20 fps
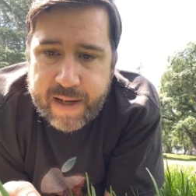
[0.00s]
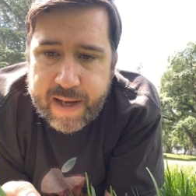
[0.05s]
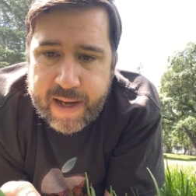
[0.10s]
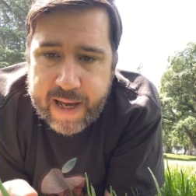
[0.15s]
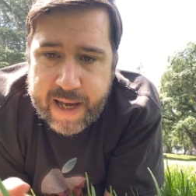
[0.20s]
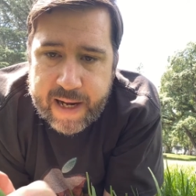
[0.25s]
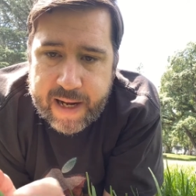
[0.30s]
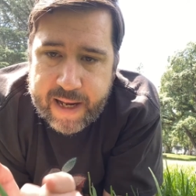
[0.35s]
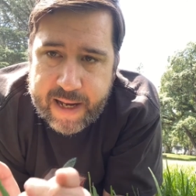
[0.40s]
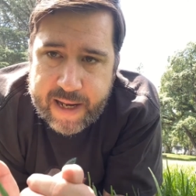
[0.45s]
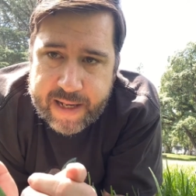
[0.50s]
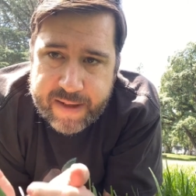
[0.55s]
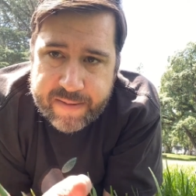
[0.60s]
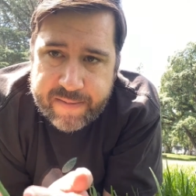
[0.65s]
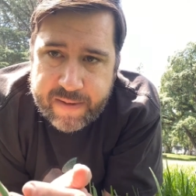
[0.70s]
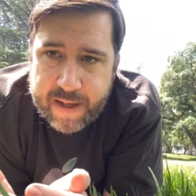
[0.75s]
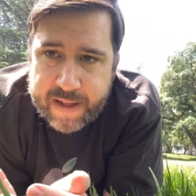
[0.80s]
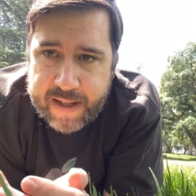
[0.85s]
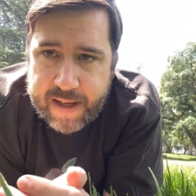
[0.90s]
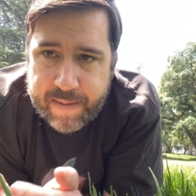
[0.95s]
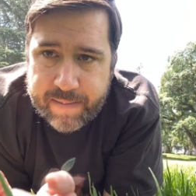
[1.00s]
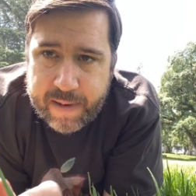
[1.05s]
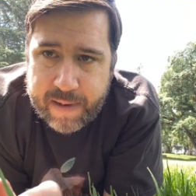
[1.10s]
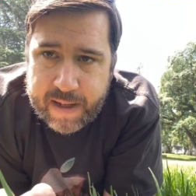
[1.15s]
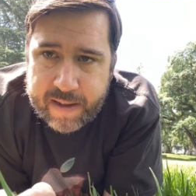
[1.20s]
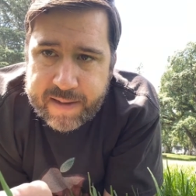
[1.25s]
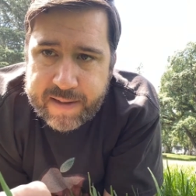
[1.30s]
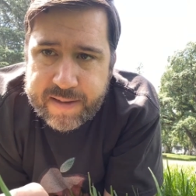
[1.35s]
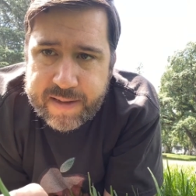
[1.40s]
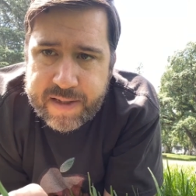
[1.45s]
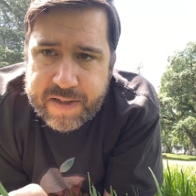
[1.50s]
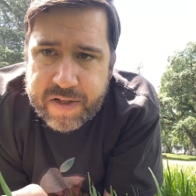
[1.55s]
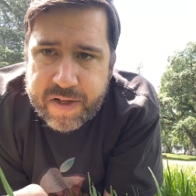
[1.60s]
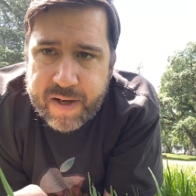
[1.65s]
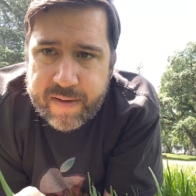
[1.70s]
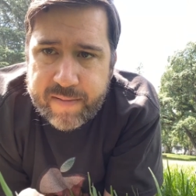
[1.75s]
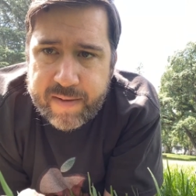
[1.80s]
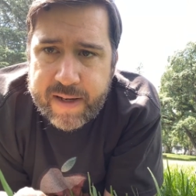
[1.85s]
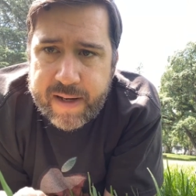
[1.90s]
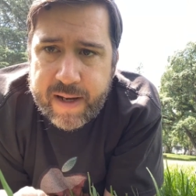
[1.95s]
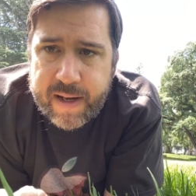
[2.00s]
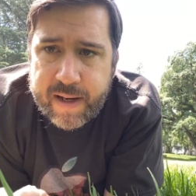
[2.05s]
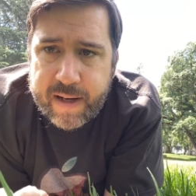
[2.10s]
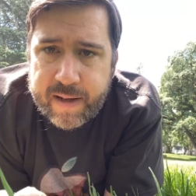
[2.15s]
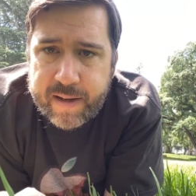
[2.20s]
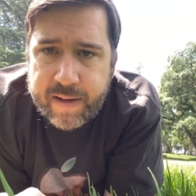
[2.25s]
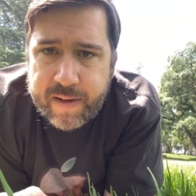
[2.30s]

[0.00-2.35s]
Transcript: I had to find that balance each and every day.